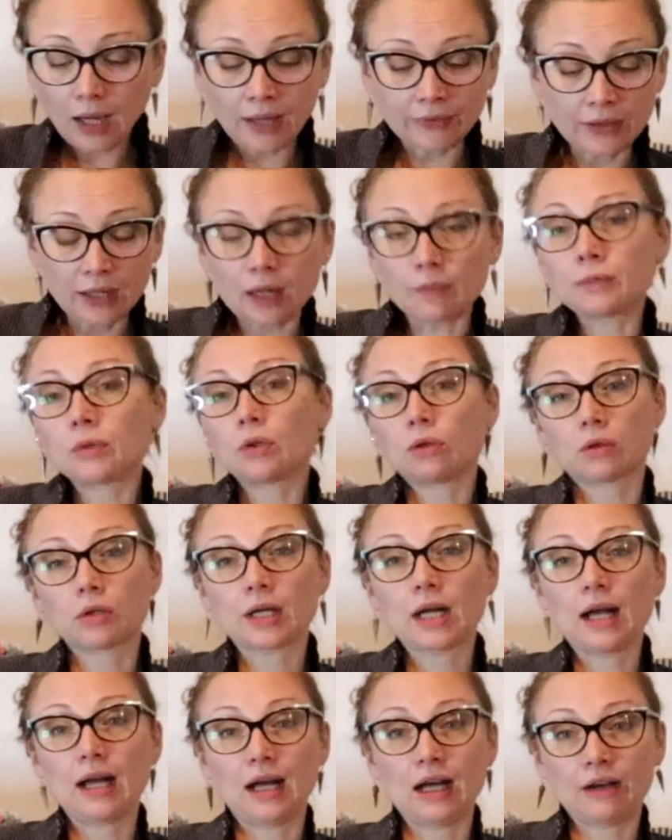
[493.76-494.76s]
that I'm not
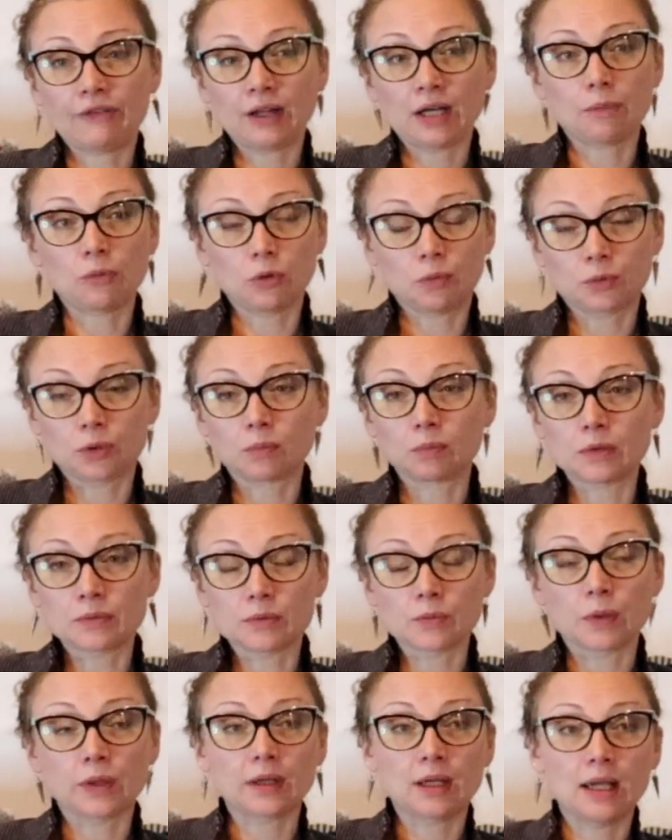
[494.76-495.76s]
going to have any more
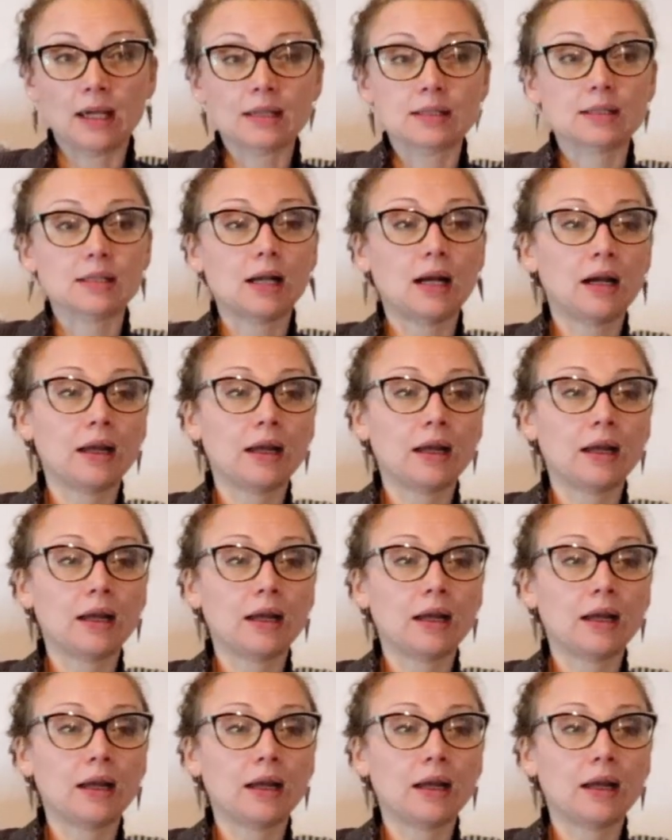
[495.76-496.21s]
problems with this.